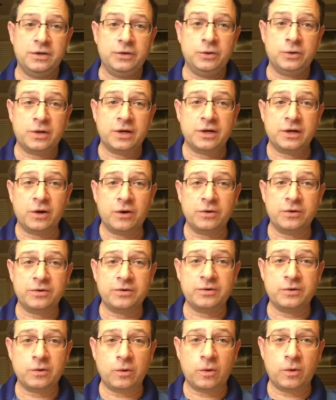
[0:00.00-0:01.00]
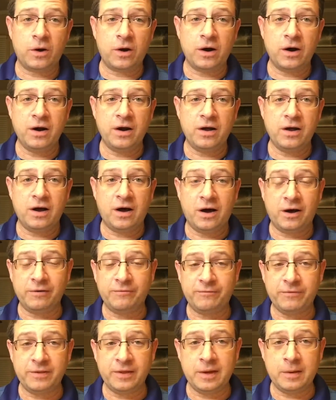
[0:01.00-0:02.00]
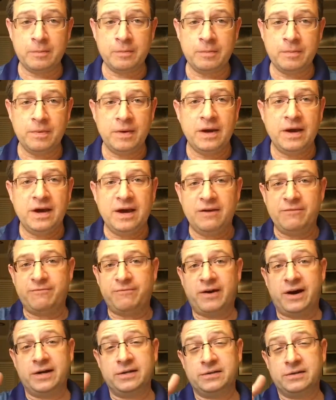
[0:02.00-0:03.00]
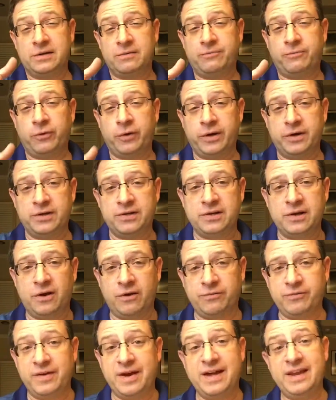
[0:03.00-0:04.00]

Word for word: you can go to the store, hunt for them, and find some for yourself.